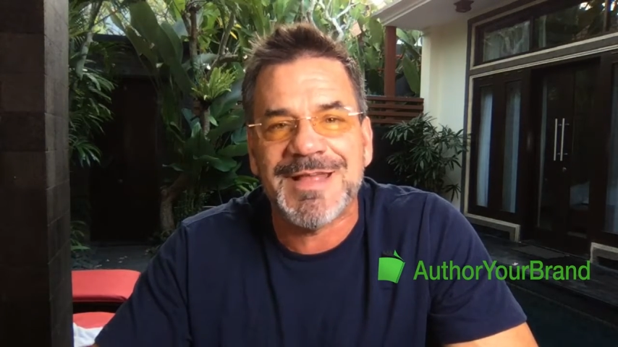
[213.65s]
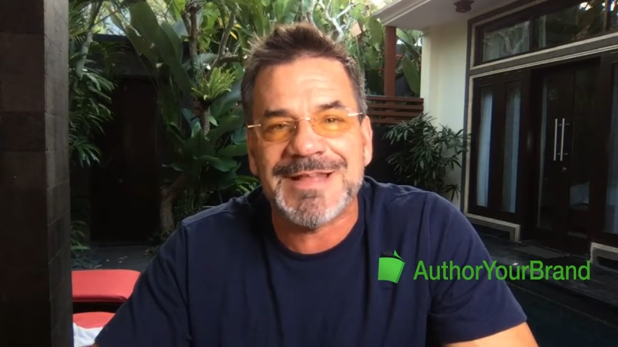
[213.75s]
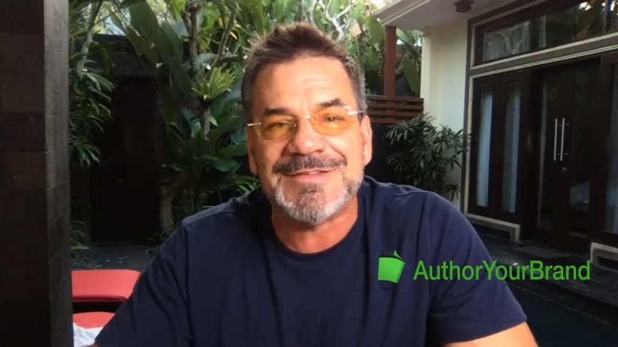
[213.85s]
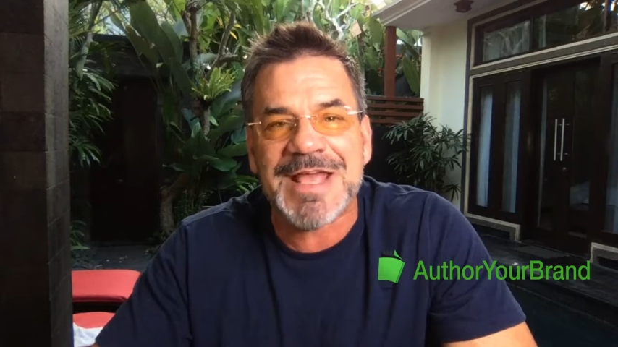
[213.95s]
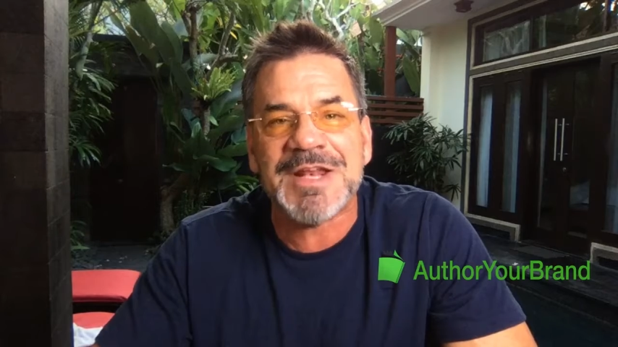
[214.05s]

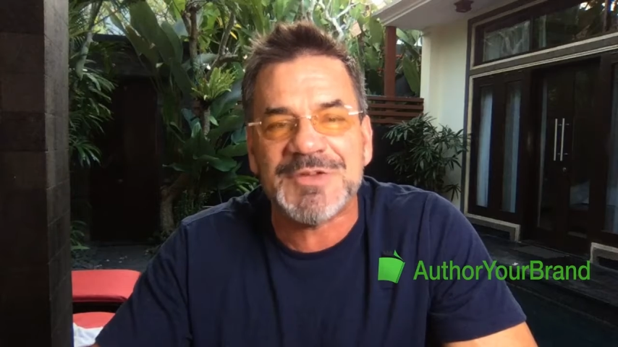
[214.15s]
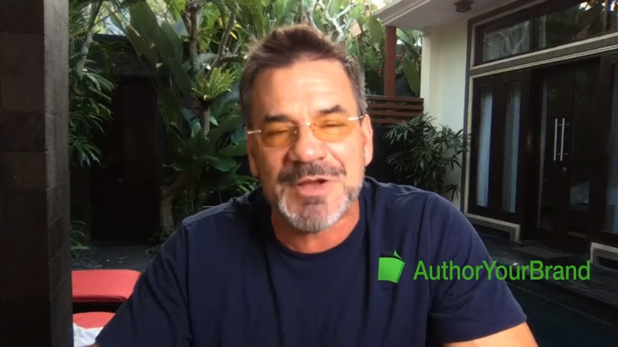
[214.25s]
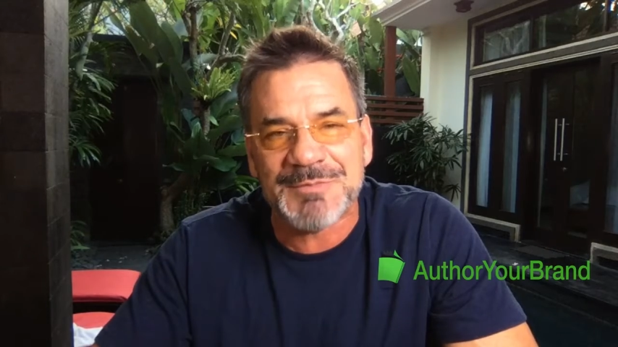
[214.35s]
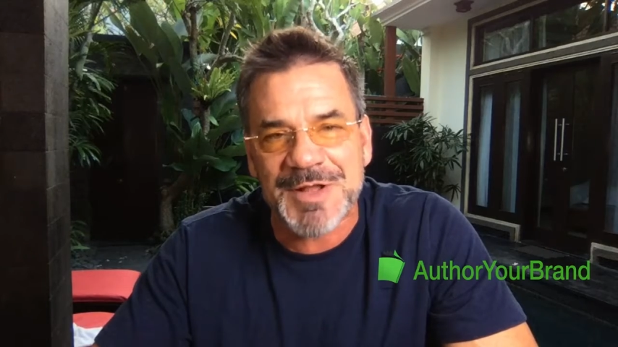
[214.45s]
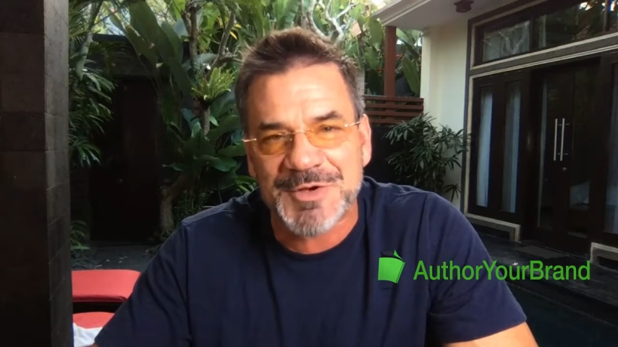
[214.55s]
and data
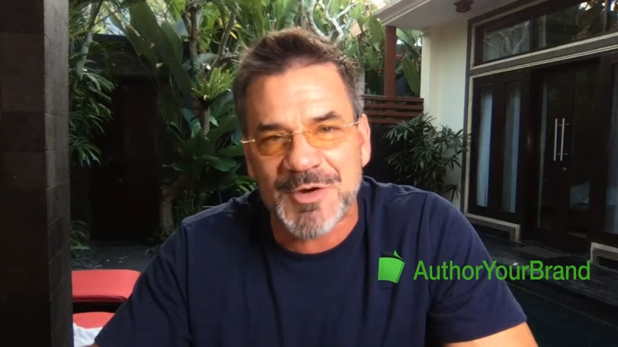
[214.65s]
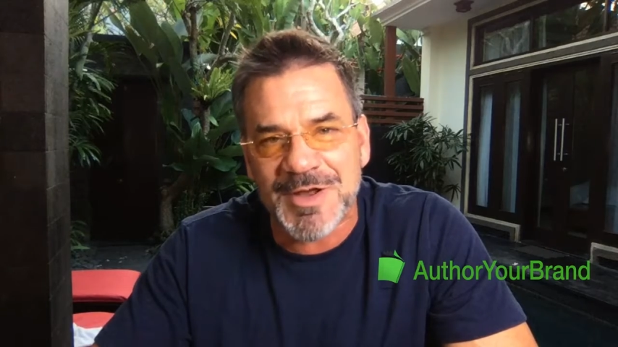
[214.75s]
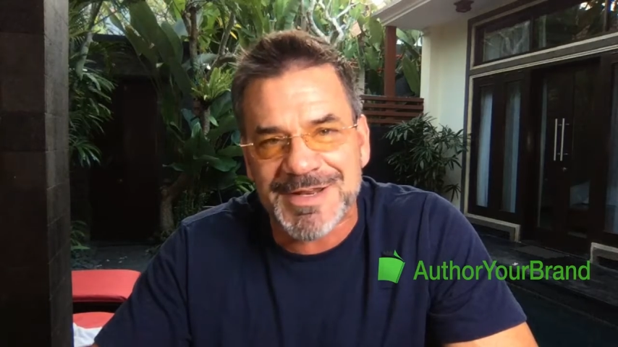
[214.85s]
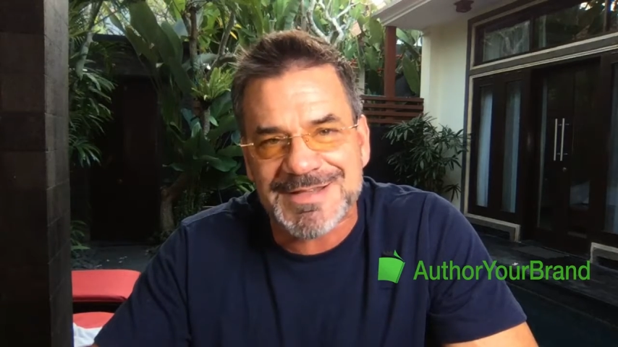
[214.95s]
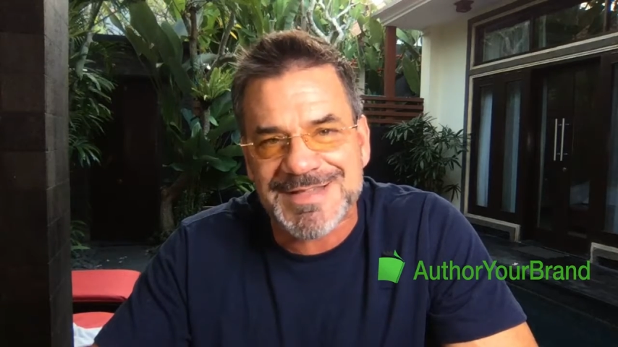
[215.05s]
dump on your
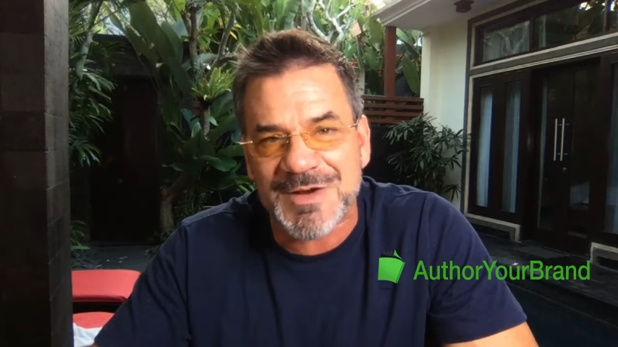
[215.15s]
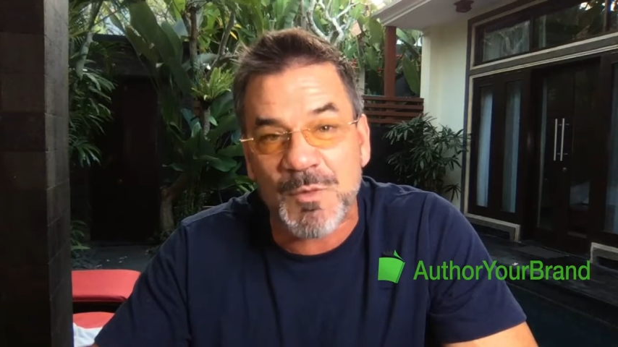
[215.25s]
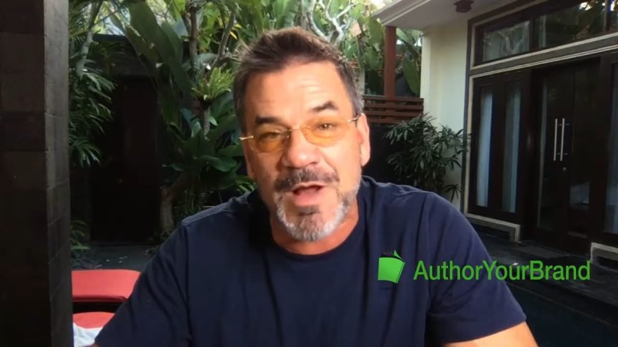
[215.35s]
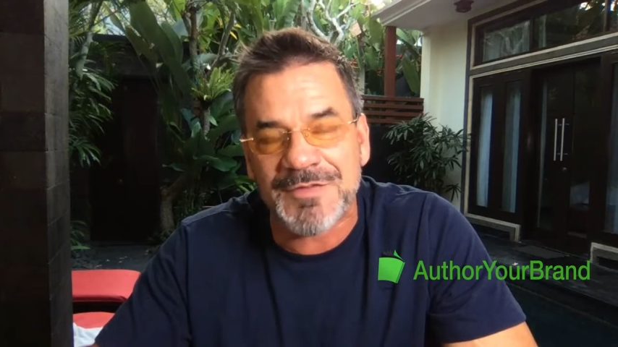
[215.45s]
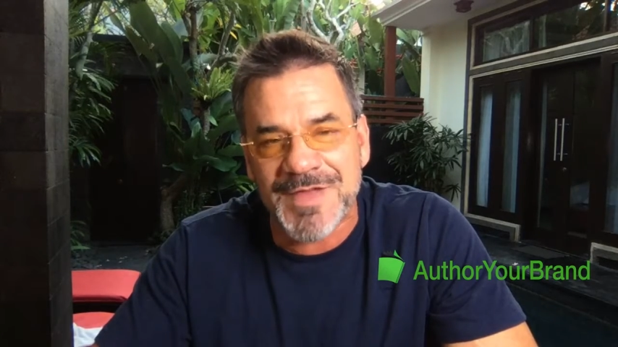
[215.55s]
audience. They
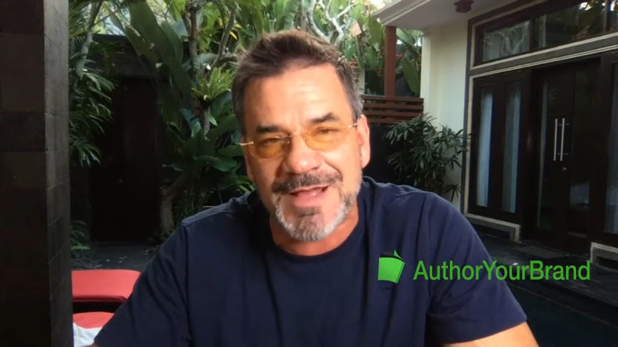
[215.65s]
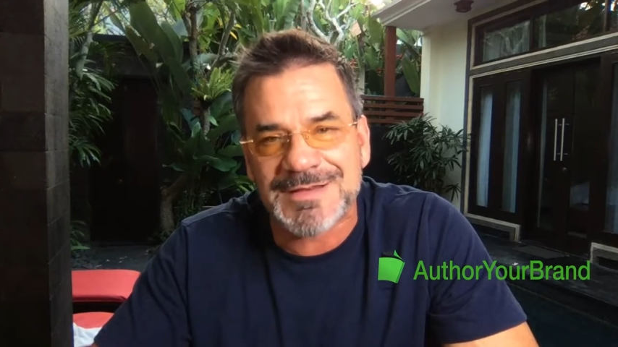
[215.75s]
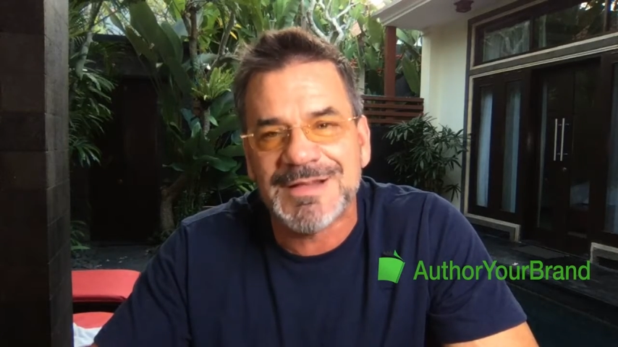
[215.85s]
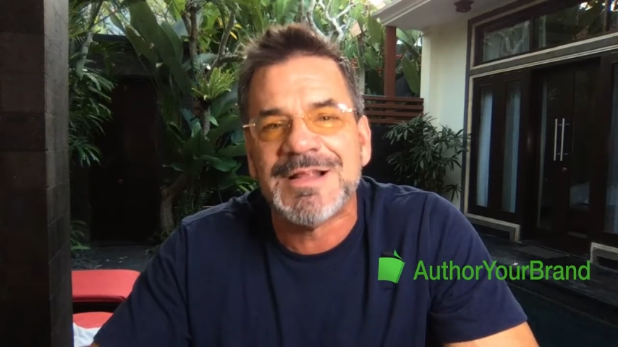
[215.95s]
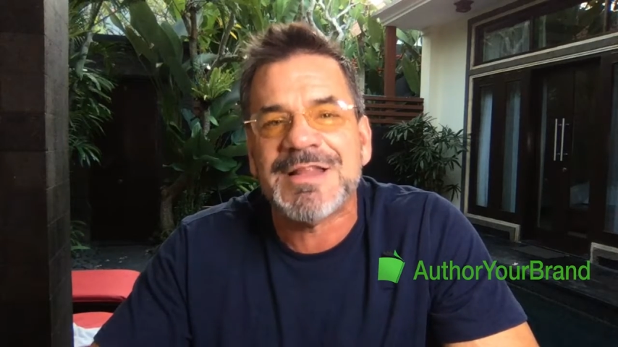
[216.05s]
don't want that.